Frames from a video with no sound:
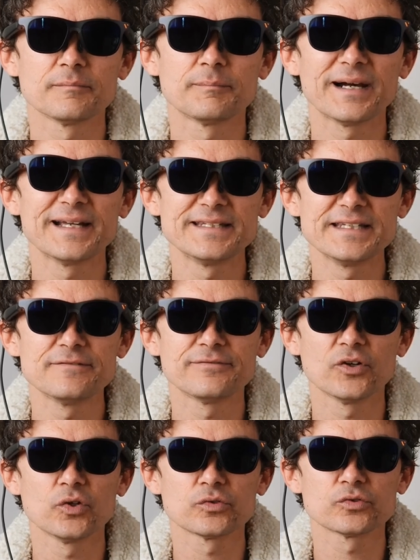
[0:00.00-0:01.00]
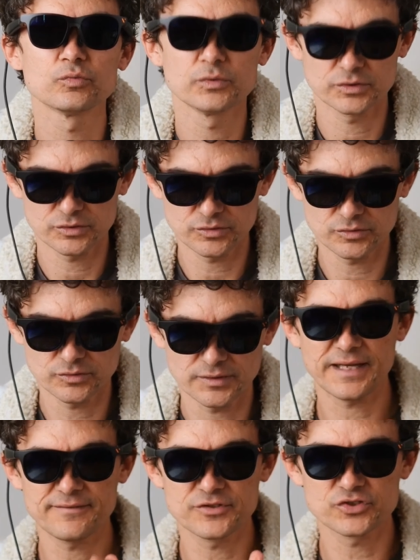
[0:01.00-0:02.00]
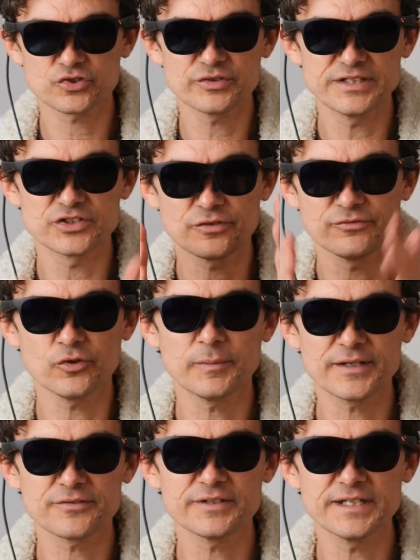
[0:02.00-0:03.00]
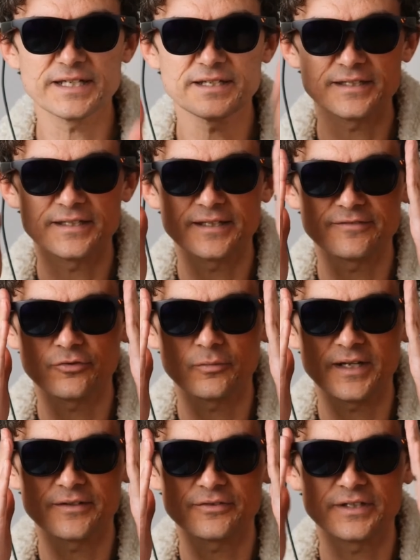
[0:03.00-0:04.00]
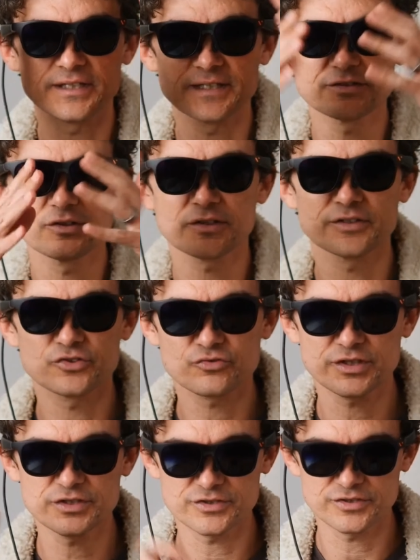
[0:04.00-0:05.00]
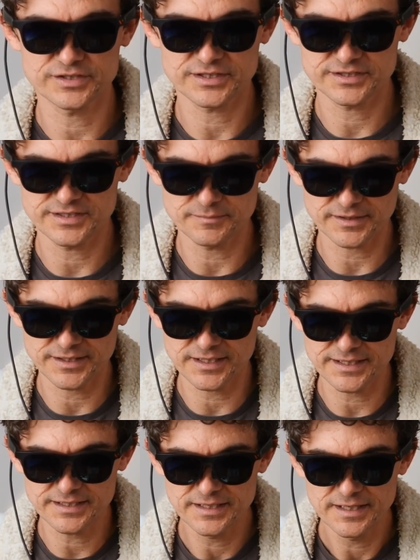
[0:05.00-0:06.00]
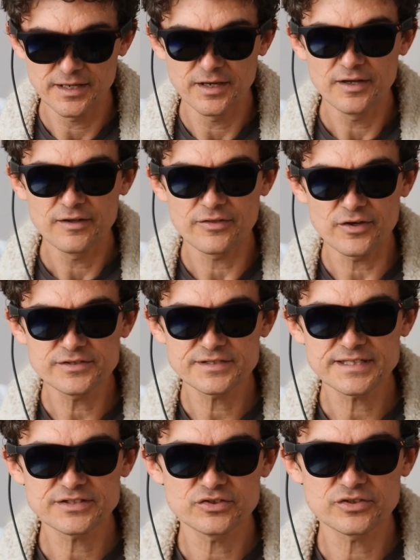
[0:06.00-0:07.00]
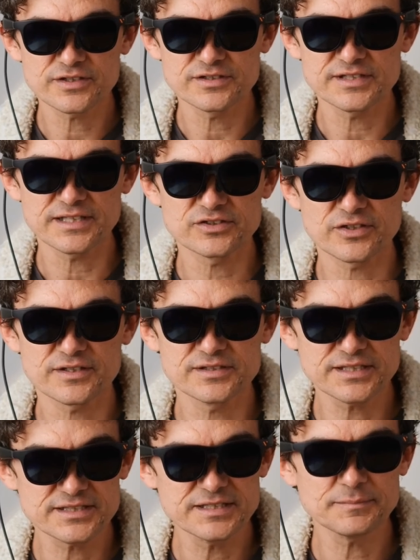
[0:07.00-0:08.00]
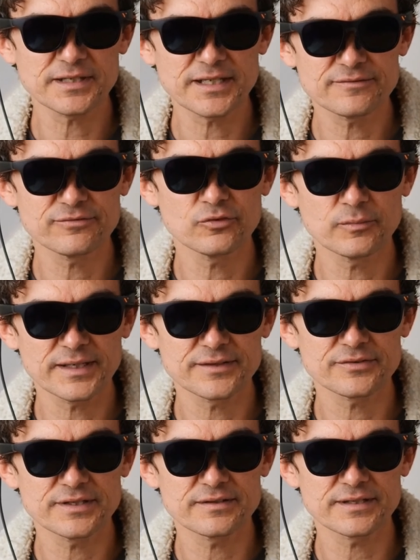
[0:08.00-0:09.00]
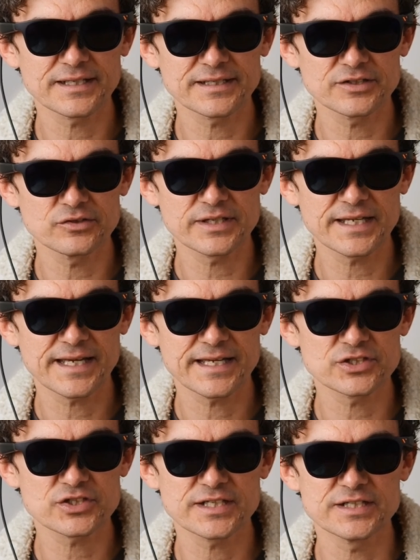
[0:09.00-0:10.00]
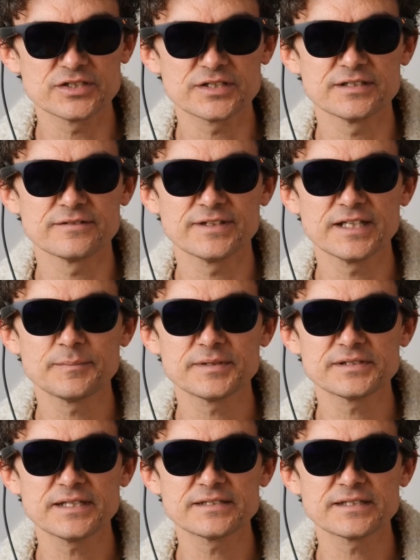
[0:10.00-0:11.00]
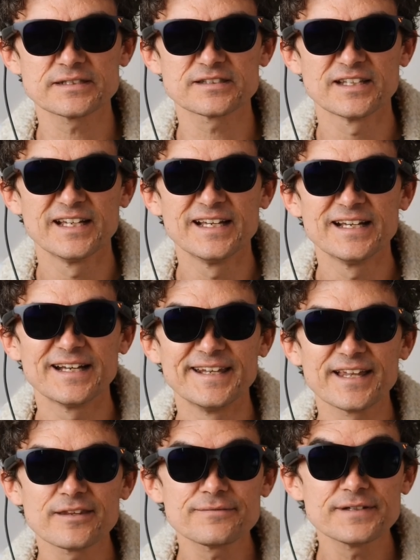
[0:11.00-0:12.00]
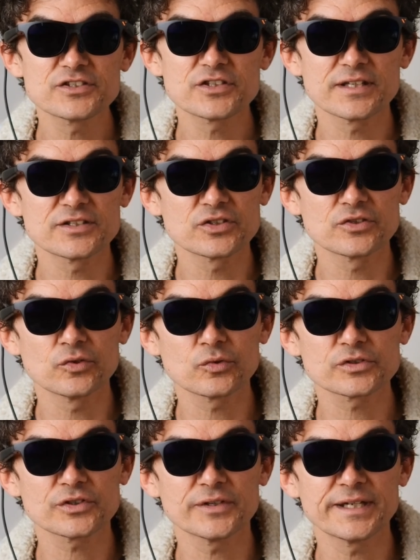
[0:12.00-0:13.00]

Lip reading: by default will have the screen, so 4:3 here, 4:3 here. It's not going to stretch it to 16:9. Those things you can set. So the 16:9 4:3 thing that you can change in developer settings. Another feature that you can also